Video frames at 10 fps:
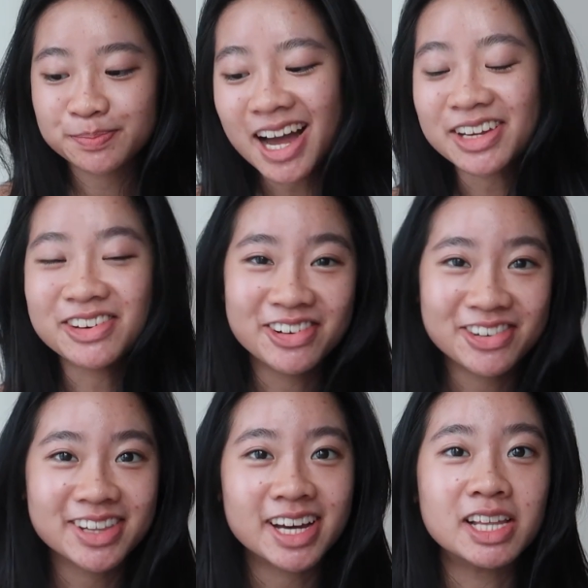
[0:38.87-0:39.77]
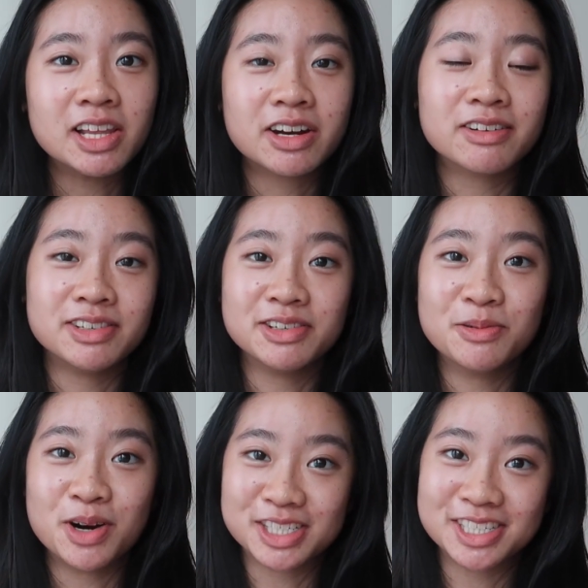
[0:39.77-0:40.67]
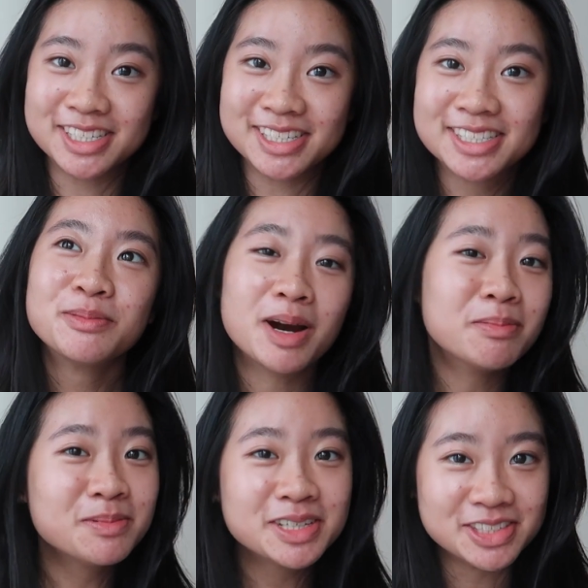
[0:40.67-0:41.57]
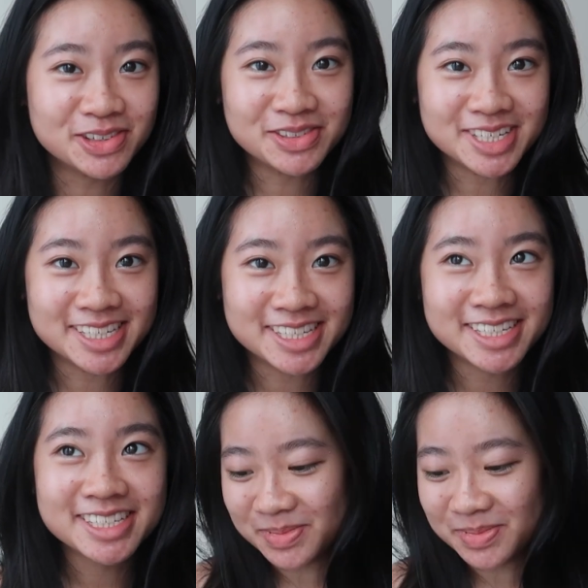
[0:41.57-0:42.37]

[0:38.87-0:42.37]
I know that a lot of you watching this probably don't need it,